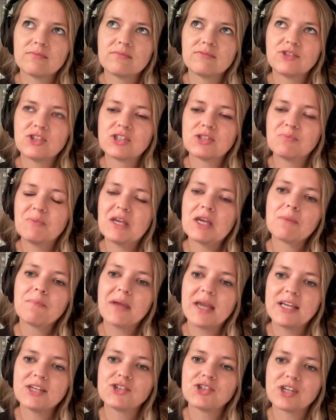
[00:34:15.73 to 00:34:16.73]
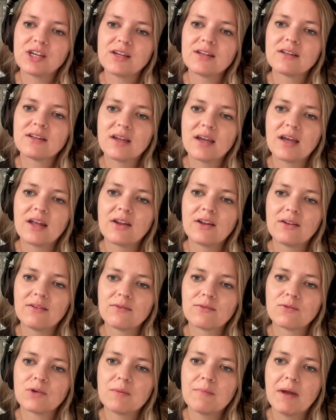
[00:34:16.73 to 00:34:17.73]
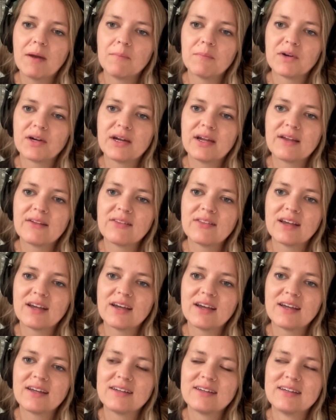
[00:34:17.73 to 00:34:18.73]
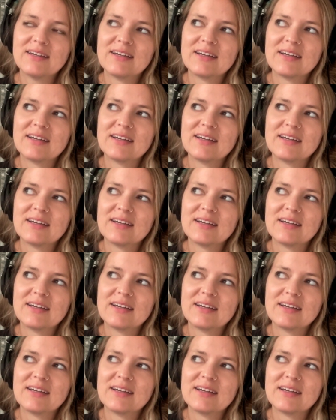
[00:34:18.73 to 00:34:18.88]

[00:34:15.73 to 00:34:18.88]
just being patient and remembering that,